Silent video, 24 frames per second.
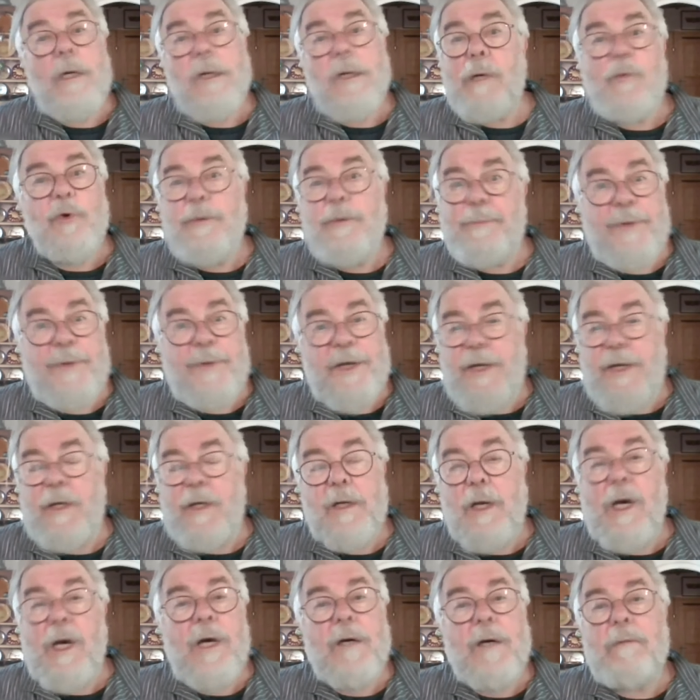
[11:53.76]
would be
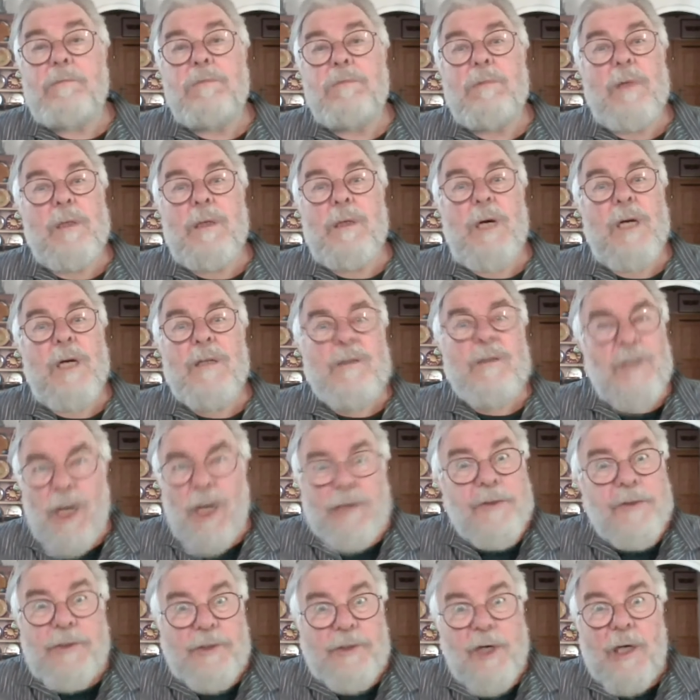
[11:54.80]

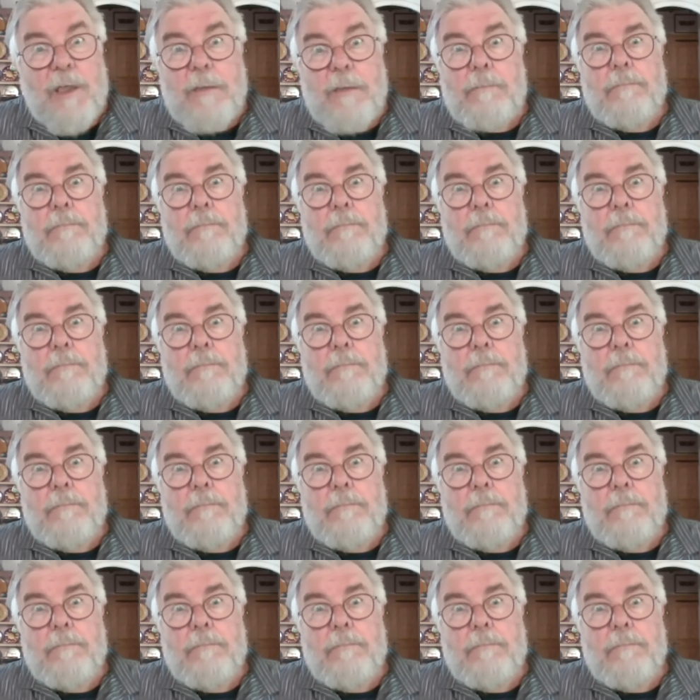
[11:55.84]
tundra.